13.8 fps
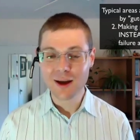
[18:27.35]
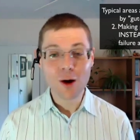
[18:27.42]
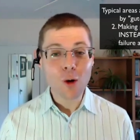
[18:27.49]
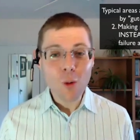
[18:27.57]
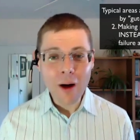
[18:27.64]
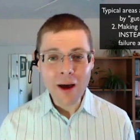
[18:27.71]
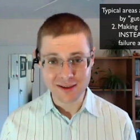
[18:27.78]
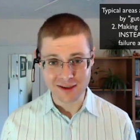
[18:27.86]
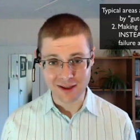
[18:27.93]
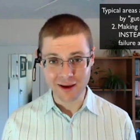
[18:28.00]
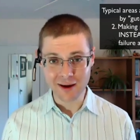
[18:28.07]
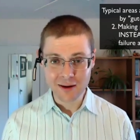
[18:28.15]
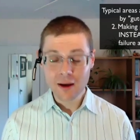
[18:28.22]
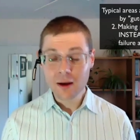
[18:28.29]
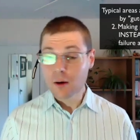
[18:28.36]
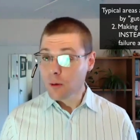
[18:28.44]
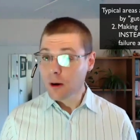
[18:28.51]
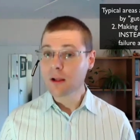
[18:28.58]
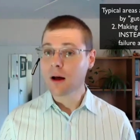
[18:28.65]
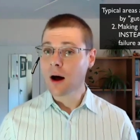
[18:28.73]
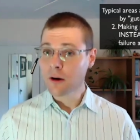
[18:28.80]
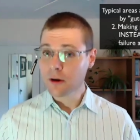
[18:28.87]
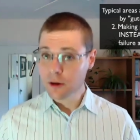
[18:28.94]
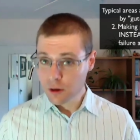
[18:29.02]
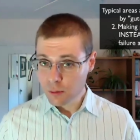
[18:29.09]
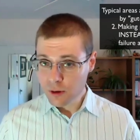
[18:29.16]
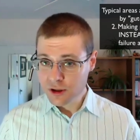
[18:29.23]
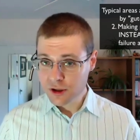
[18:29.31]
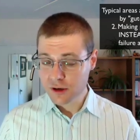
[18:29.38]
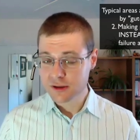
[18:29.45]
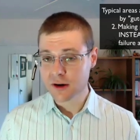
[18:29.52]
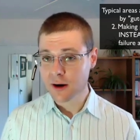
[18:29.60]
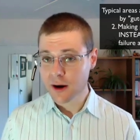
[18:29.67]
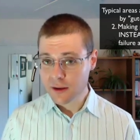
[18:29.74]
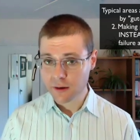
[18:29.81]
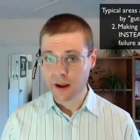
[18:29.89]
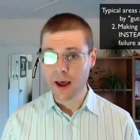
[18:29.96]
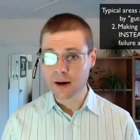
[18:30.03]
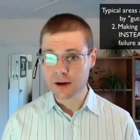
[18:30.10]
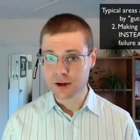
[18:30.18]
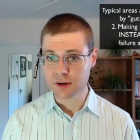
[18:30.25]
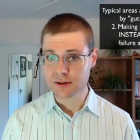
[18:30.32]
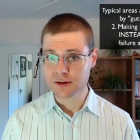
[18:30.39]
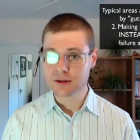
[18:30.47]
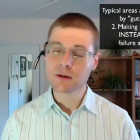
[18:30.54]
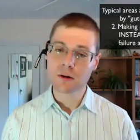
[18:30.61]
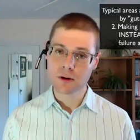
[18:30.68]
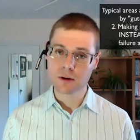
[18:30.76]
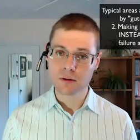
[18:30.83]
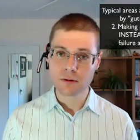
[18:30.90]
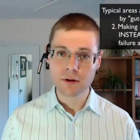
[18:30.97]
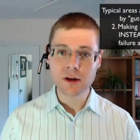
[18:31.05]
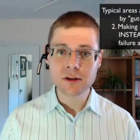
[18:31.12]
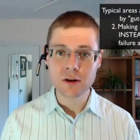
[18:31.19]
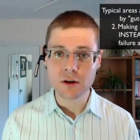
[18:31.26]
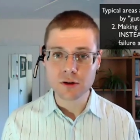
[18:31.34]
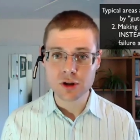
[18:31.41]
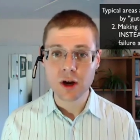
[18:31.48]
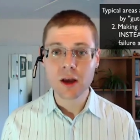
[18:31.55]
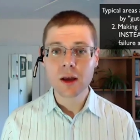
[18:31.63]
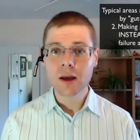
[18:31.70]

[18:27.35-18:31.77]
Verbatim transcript: Why is that? Well, our intuitions, our gut reactions, according to the research,